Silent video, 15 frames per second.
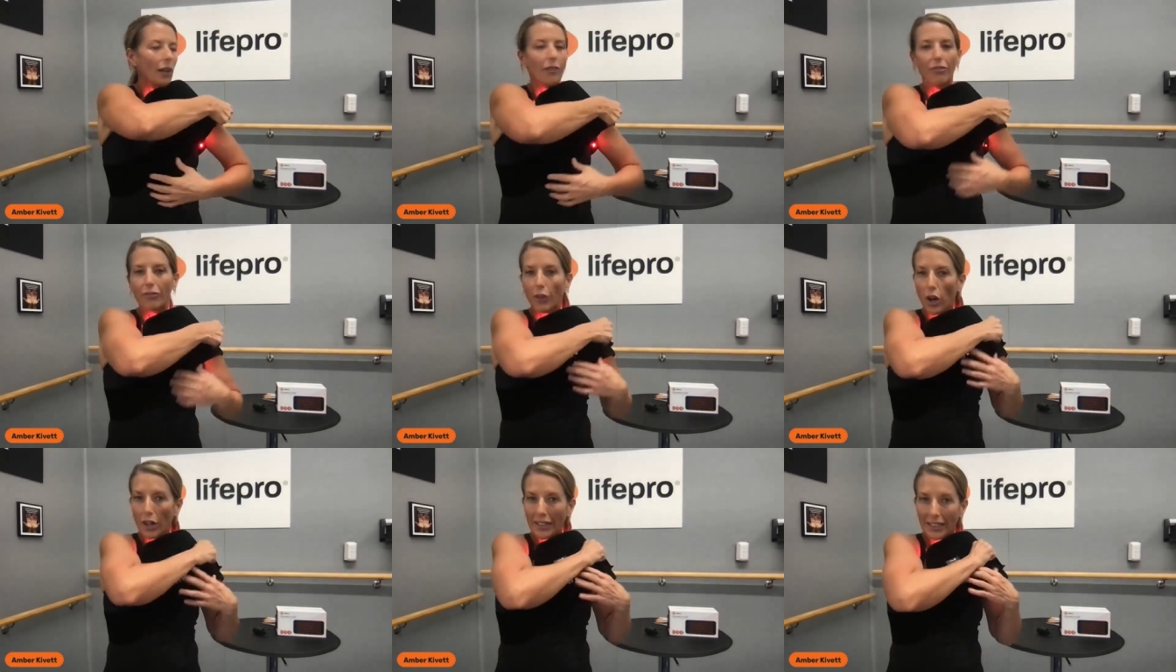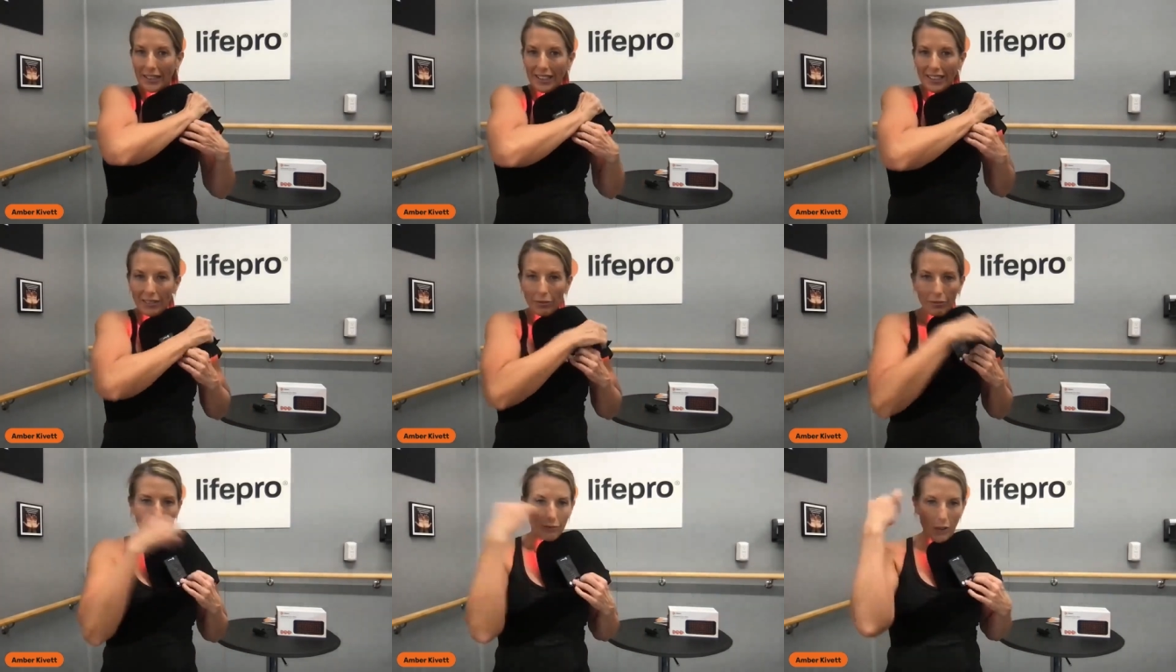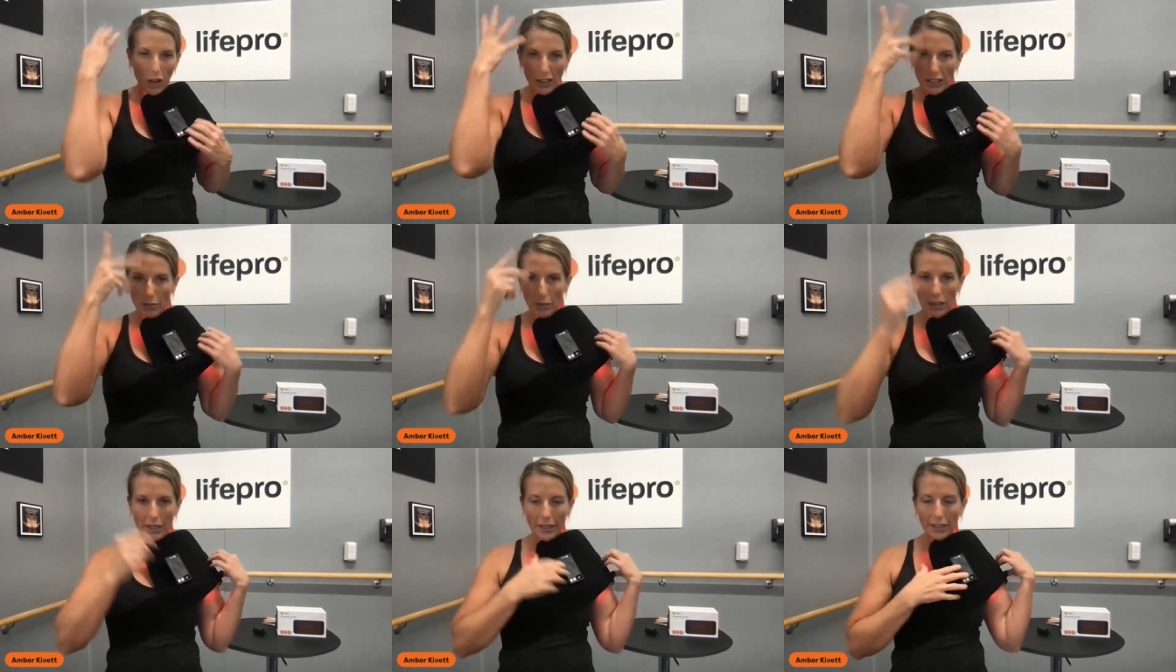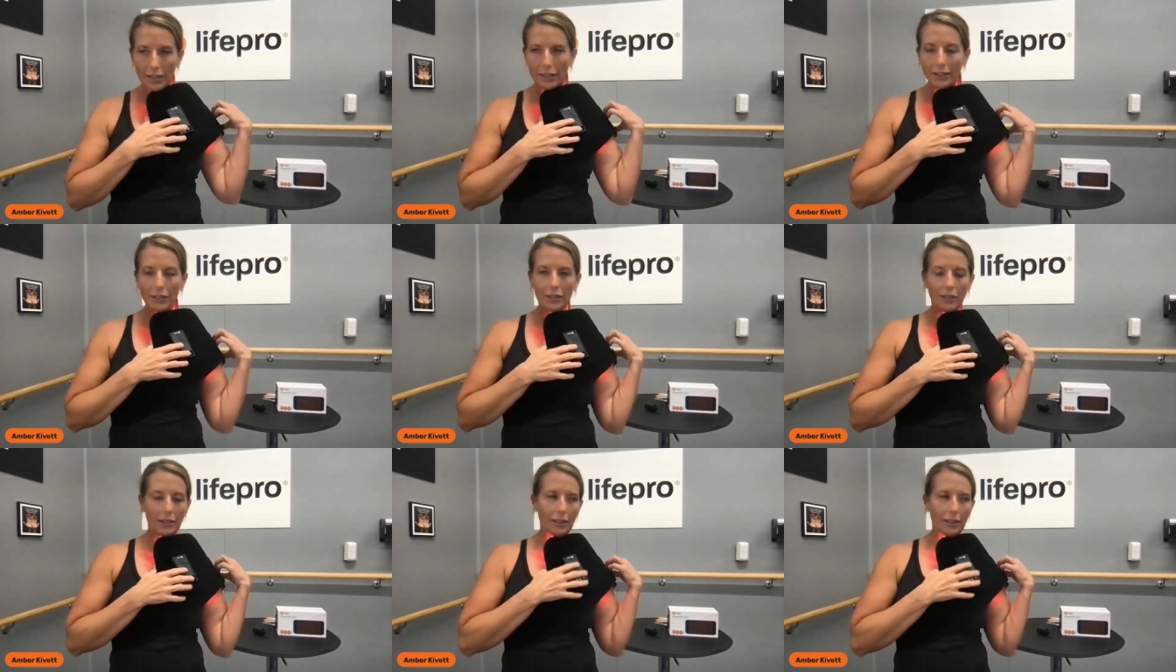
foggy mind,